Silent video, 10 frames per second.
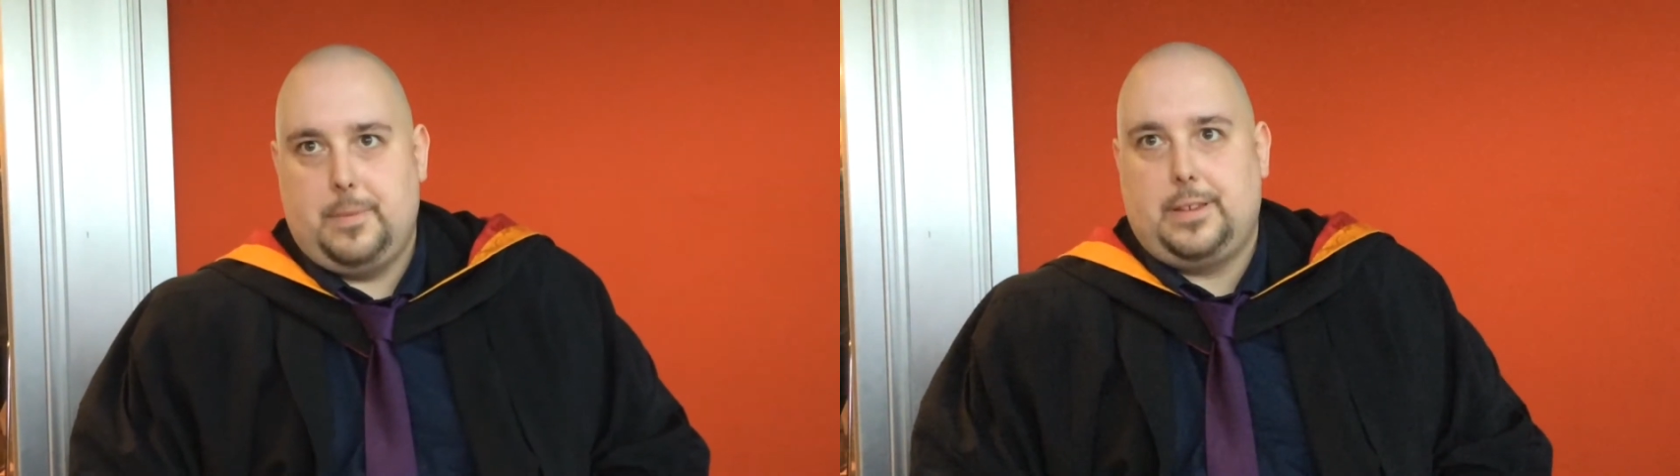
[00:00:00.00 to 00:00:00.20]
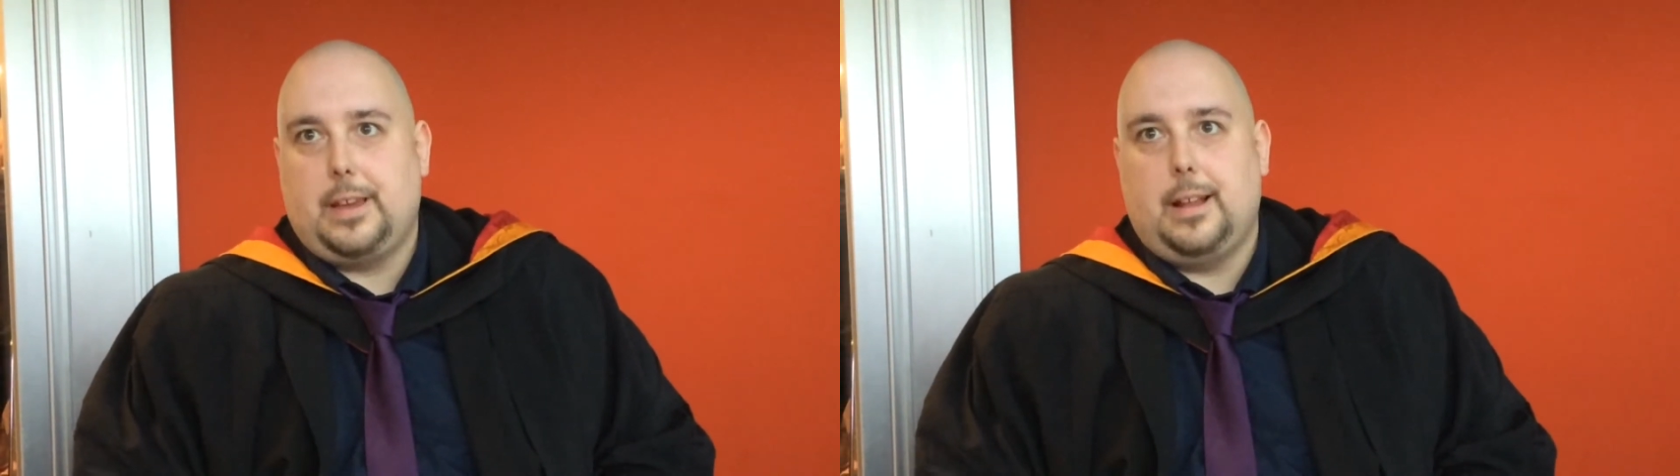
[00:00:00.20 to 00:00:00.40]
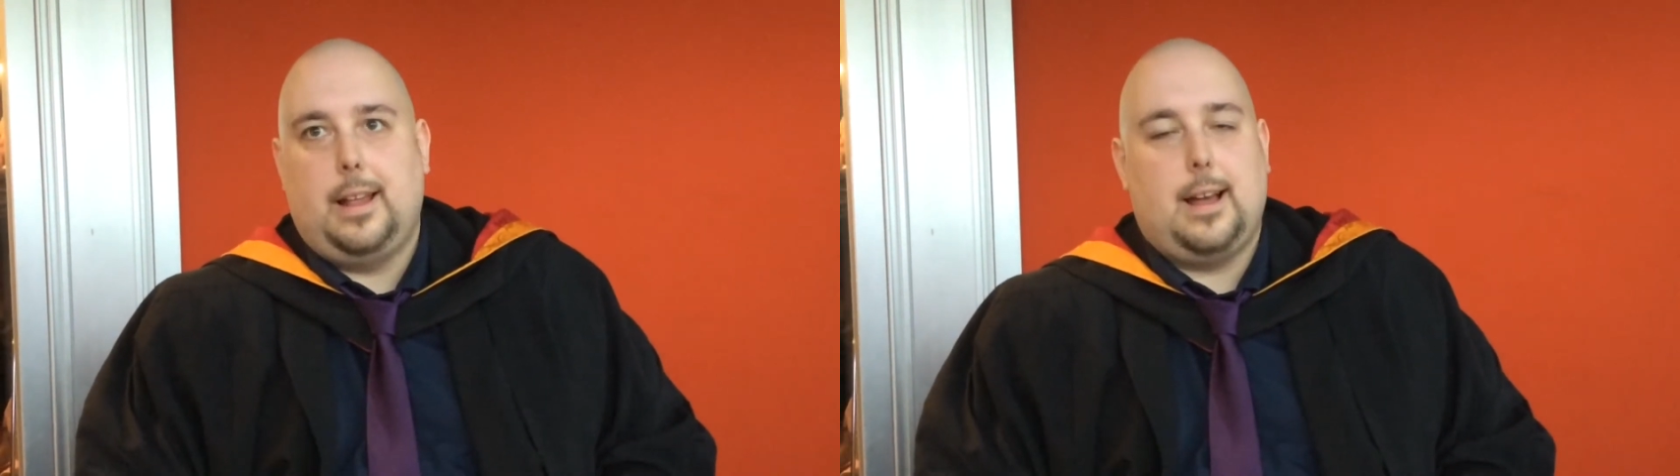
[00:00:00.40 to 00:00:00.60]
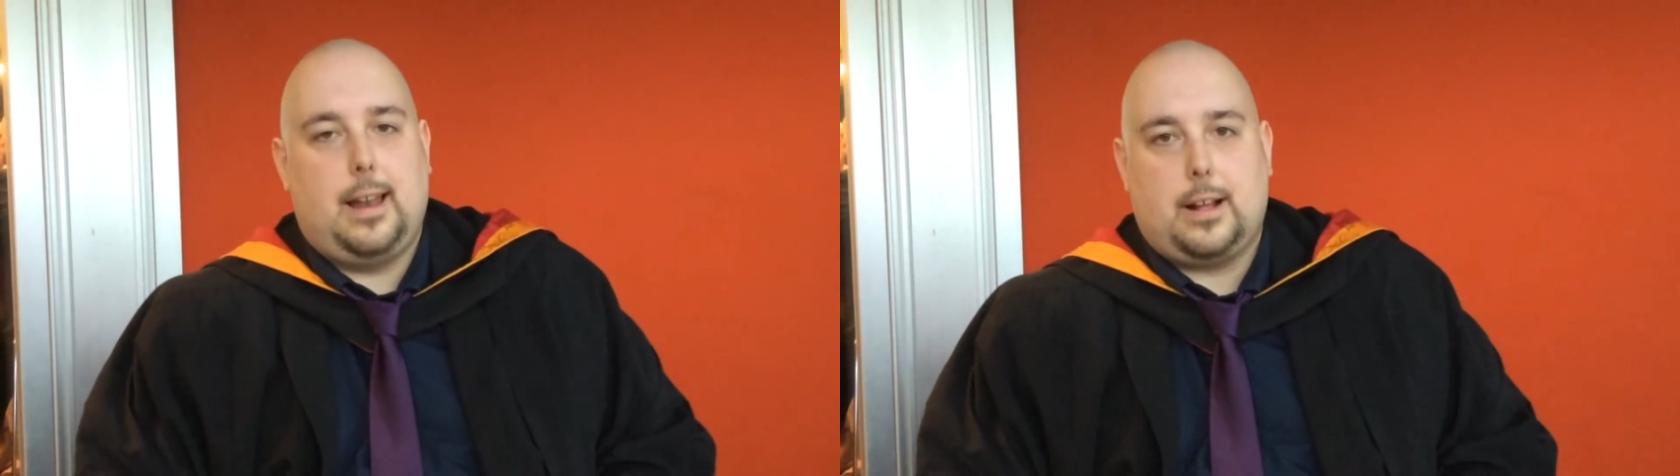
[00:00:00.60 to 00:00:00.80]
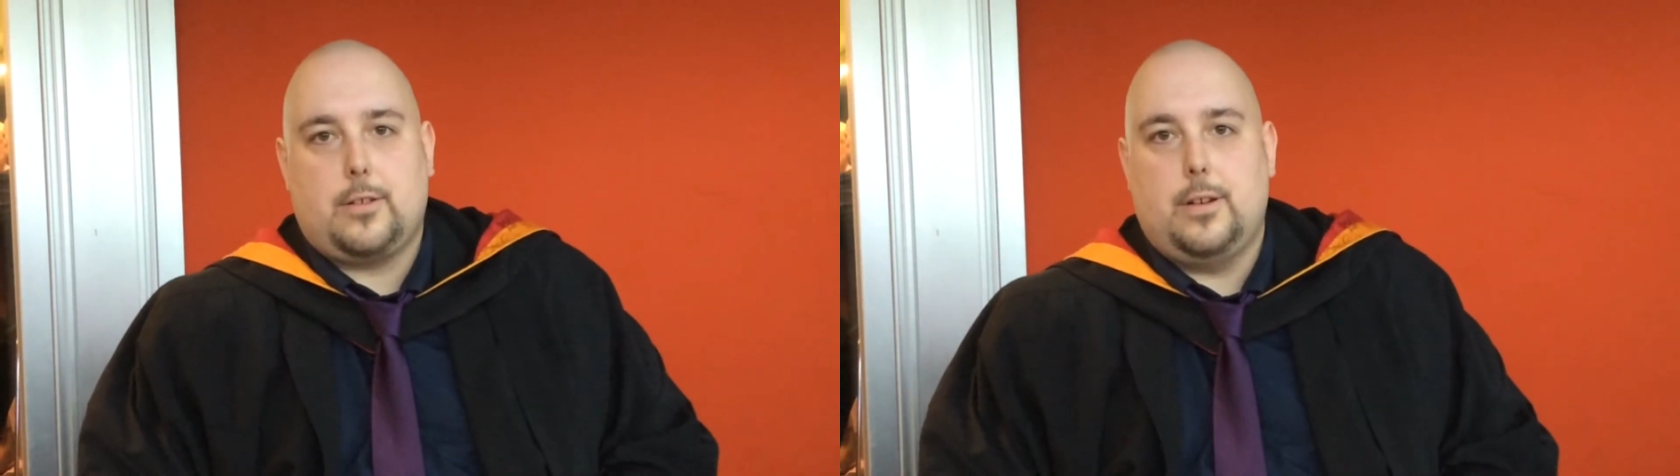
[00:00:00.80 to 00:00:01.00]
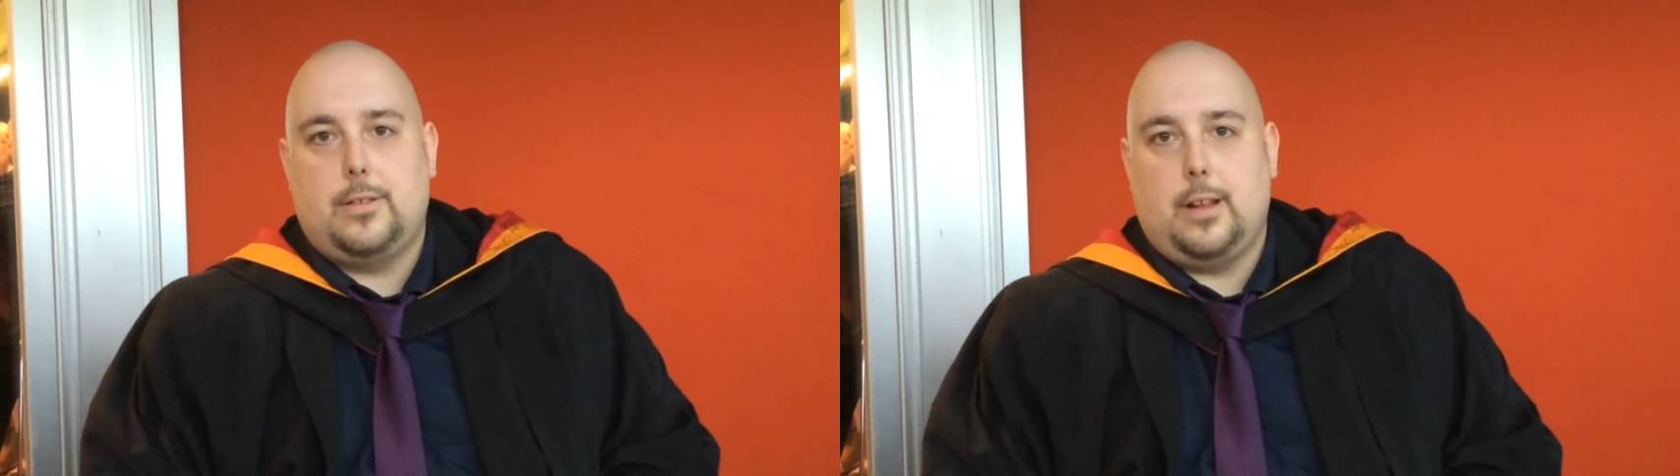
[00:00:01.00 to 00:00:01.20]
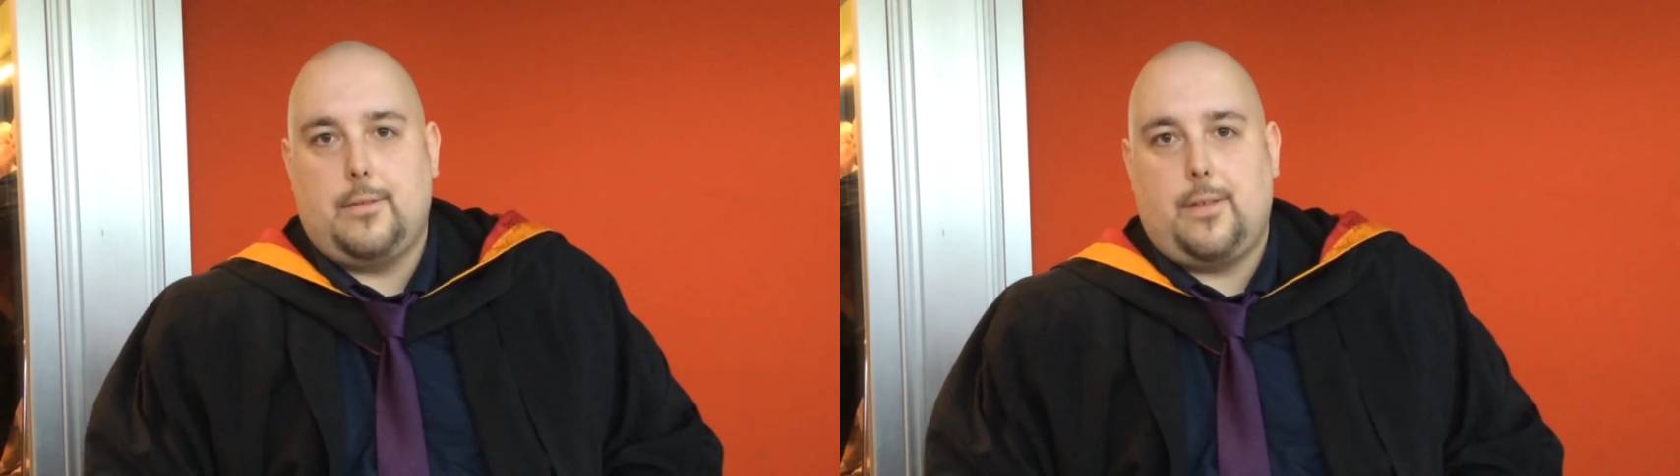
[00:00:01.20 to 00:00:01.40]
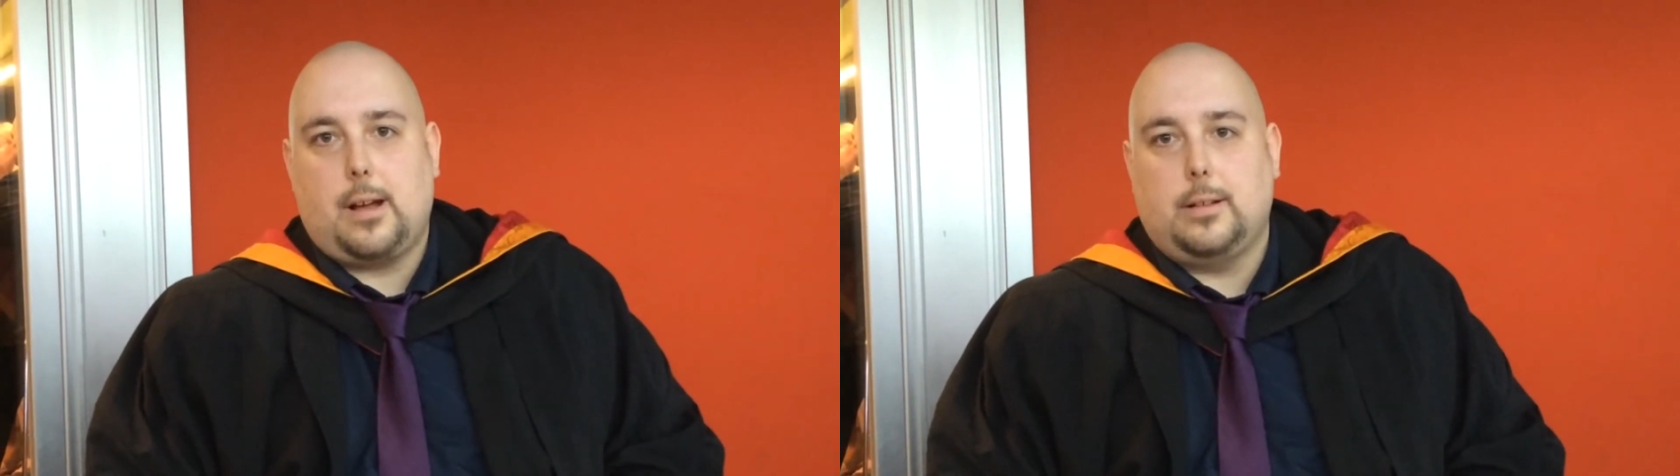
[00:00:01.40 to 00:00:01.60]
particularly our lecturers and
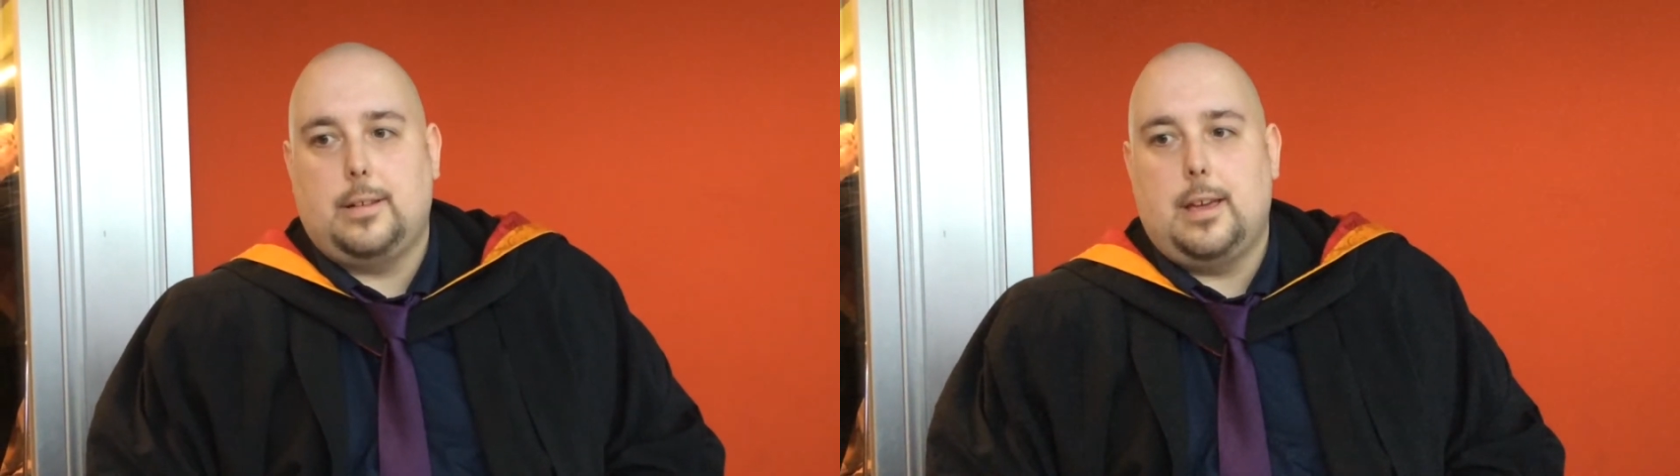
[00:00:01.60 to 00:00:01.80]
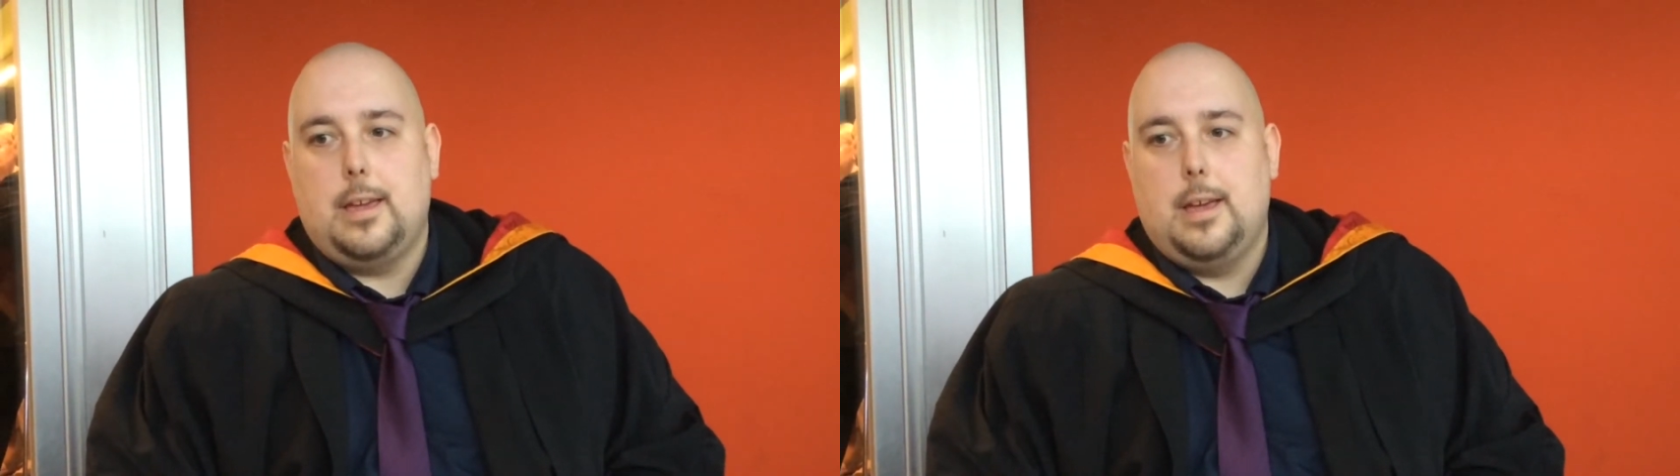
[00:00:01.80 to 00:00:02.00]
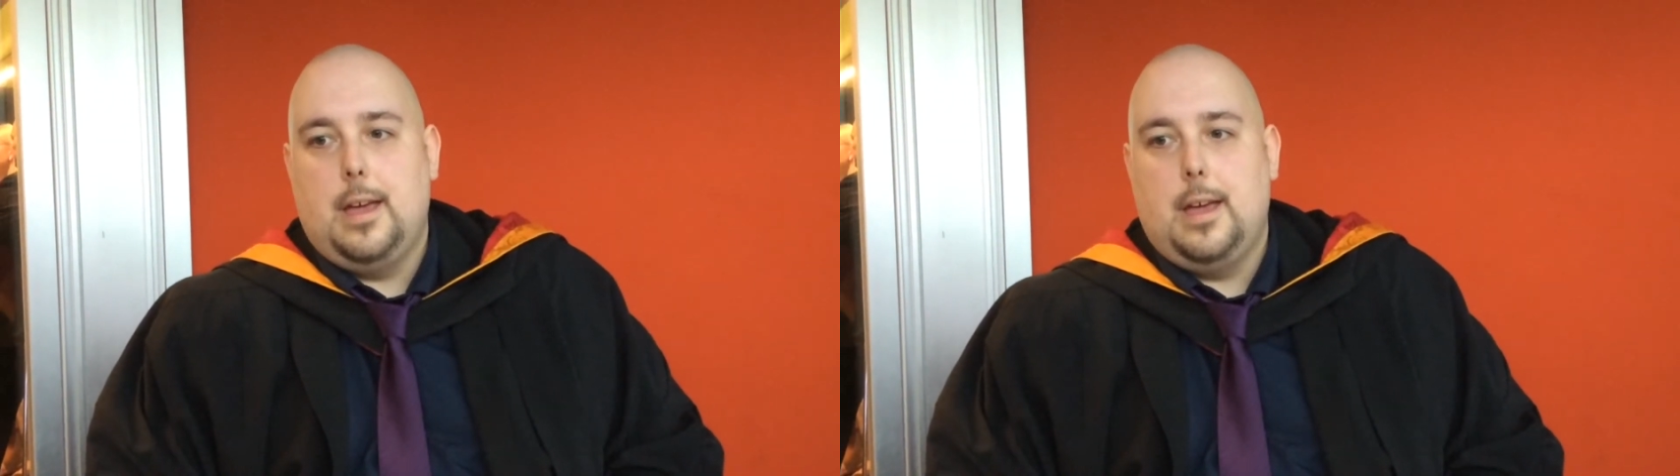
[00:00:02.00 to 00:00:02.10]
our faculty.